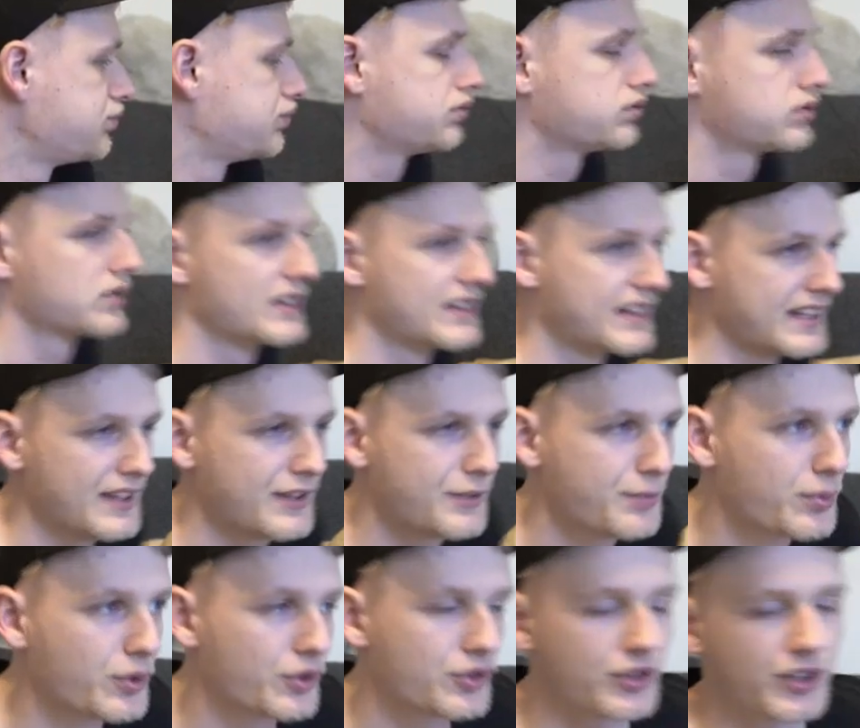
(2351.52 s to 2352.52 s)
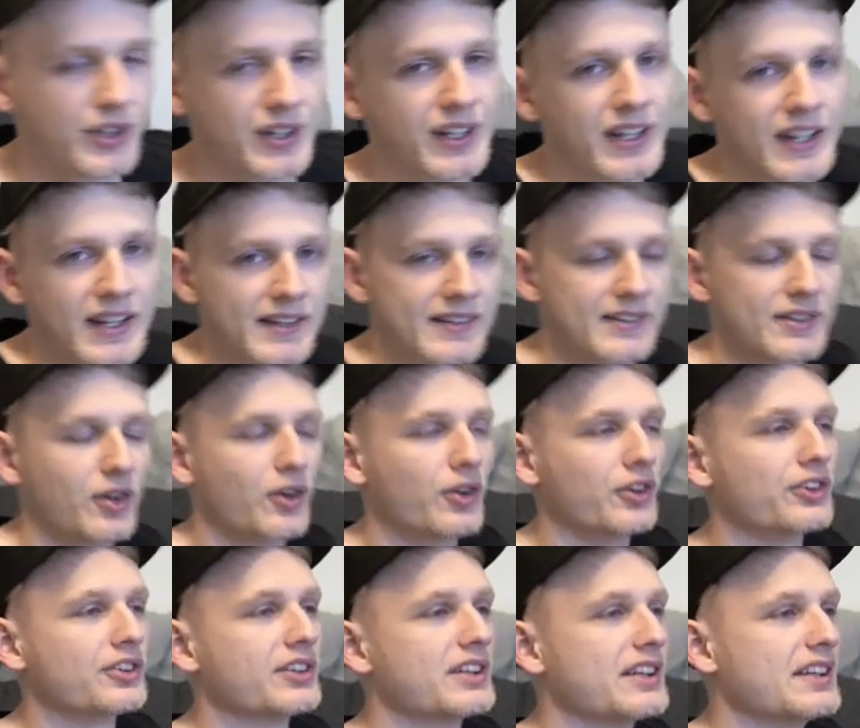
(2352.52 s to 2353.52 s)
Teeth brushing is
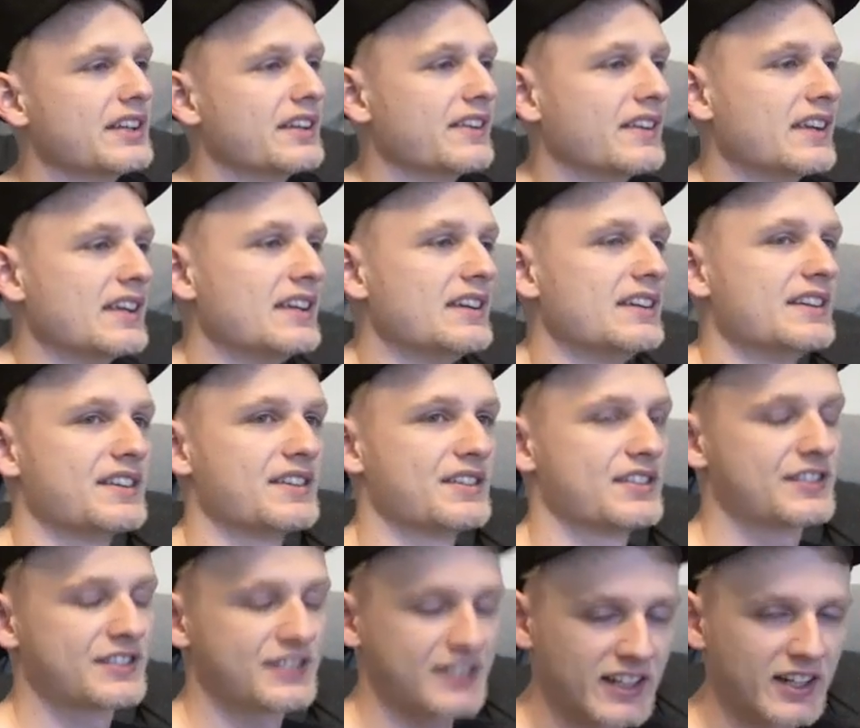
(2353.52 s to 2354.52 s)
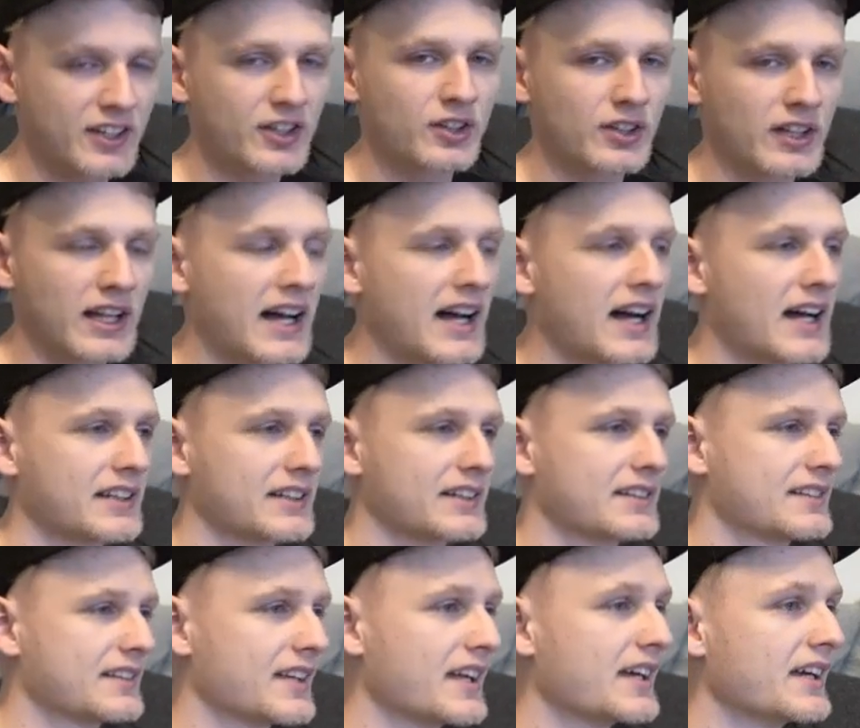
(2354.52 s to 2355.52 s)
honestly the single hardest
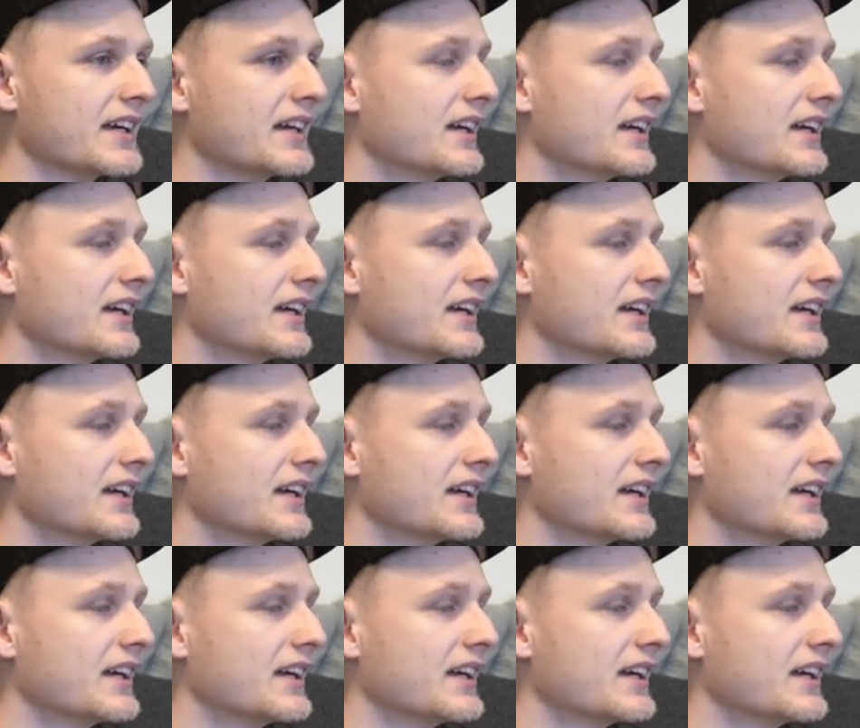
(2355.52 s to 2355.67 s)
thing.